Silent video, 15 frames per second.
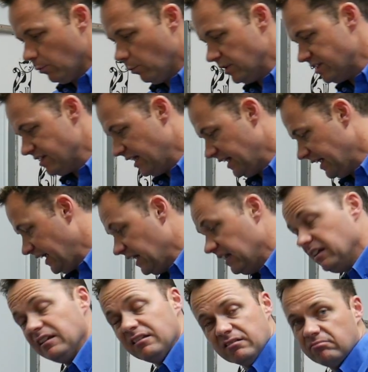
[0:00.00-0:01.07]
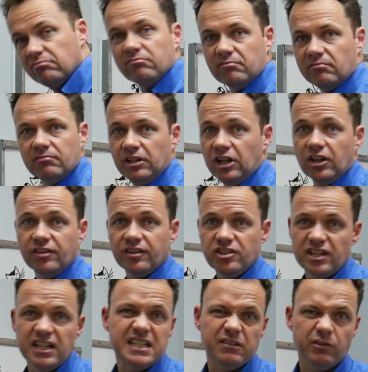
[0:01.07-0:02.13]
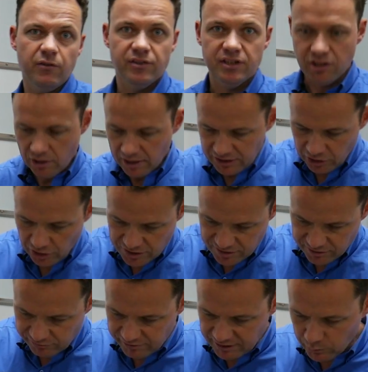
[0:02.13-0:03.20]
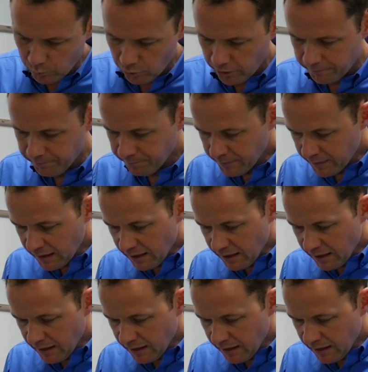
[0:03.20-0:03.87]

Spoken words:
which then again is suggestive of a diagnosis of ringworm.